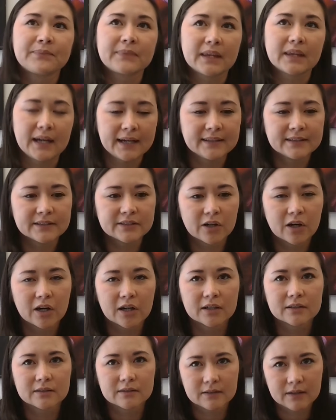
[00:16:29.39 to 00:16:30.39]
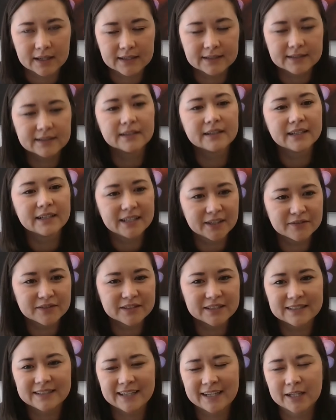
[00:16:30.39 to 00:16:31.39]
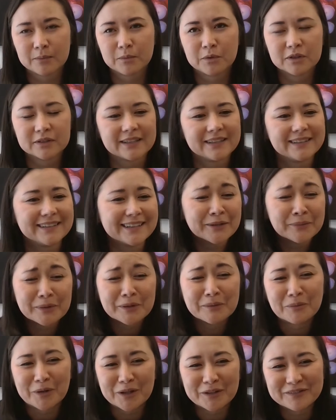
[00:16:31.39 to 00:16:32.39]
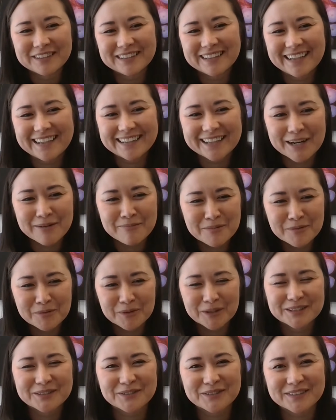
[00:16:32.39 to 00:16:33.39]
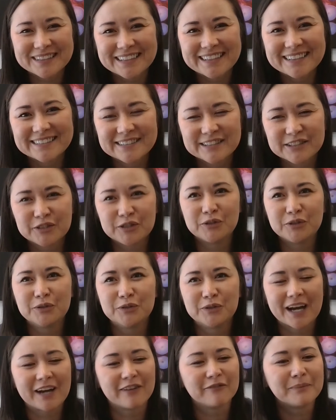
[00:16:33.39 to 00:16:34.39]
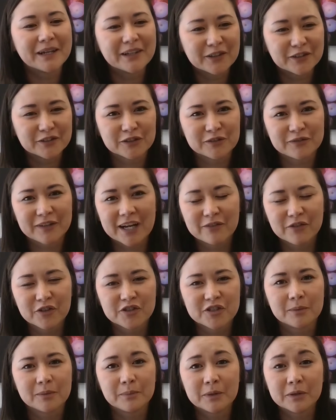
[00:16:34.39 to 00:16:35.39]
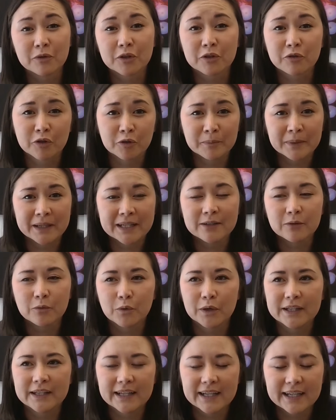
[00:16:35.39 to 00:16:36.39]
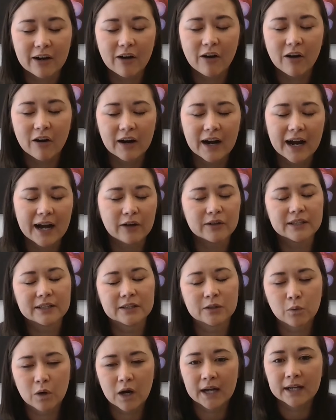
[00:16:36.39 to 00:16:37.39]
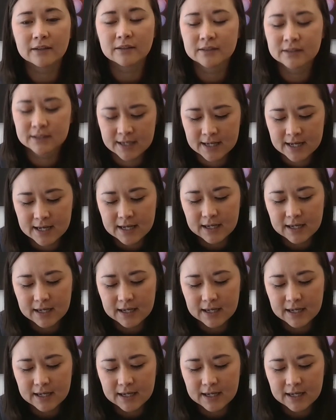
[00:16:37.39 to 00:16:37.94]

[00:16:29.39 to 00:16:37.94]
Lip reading: The Head Start ideally gives these animals a little bit more of a leg up once released to have better survivorship and recruitment when they are out in the wild.